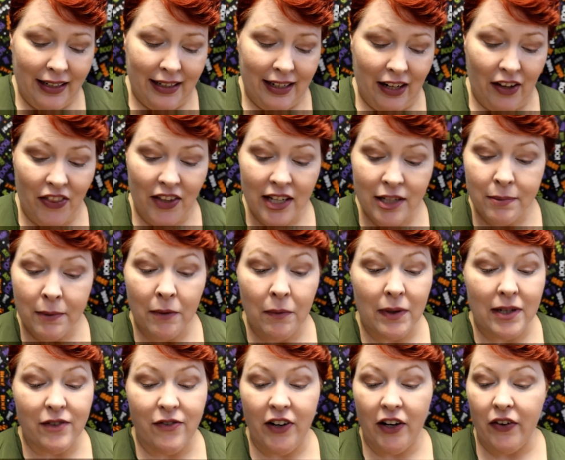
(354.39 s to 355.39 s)
Now this
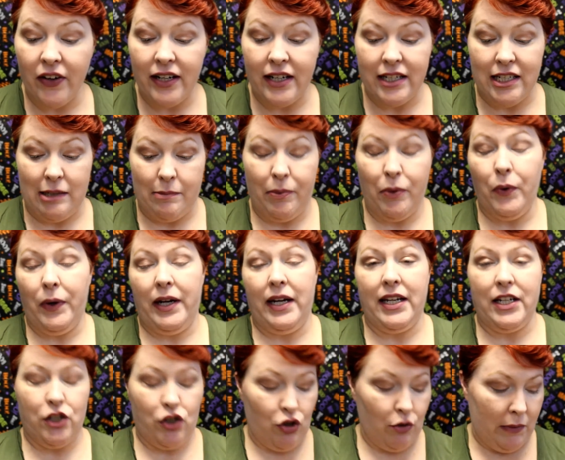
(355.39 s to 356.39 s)
one was very
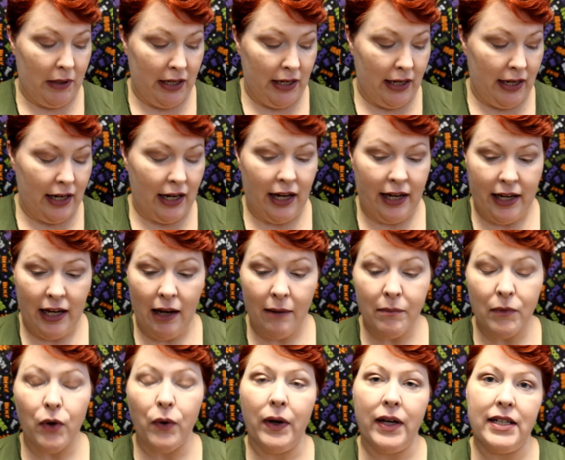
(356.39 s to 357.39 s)
disappointing to me and I
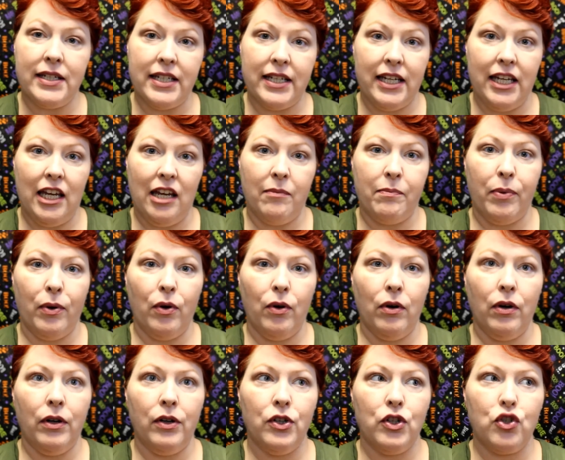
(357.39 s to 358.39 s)
am going to keep
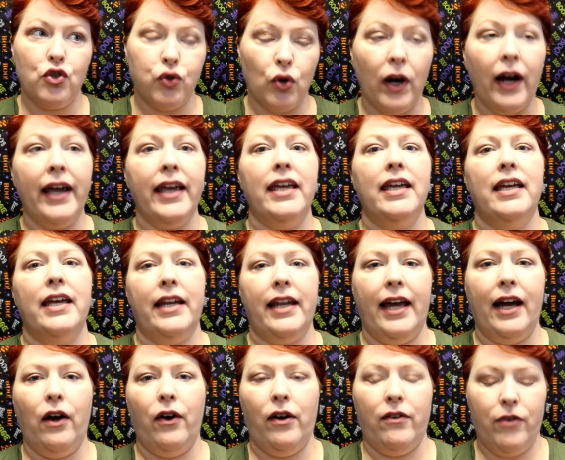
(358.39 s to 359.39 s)
trying it
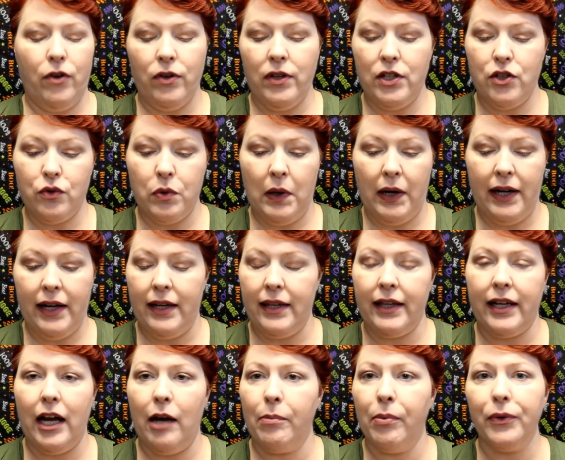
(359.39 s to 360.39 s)
out. I've only tried it a
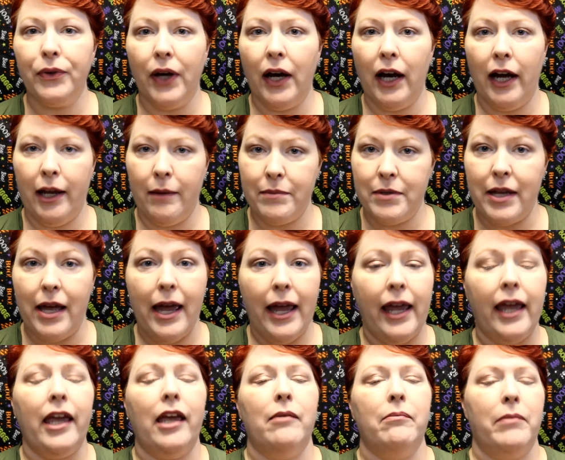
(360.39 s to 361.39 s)
couple times
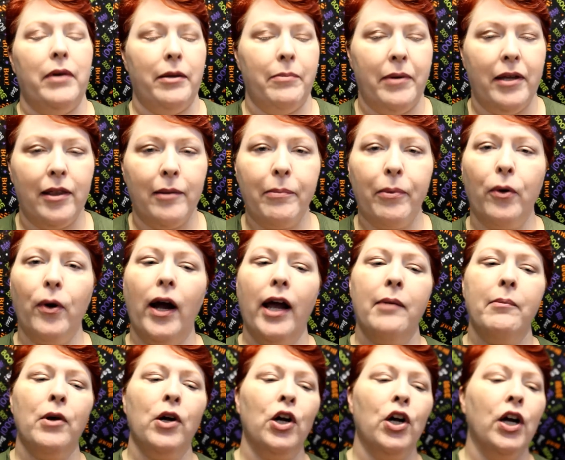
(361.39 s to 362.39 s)
it may be the
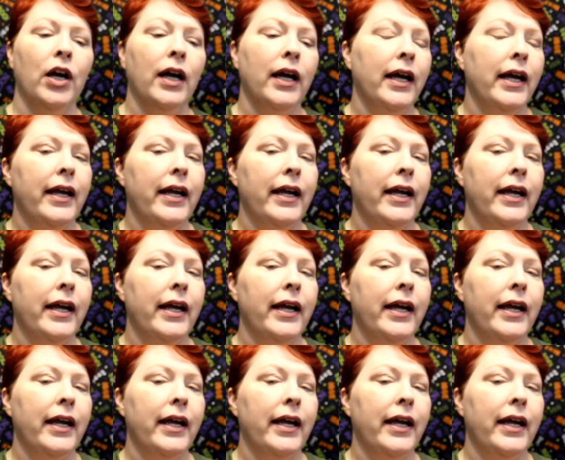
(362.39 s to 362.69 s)
primer,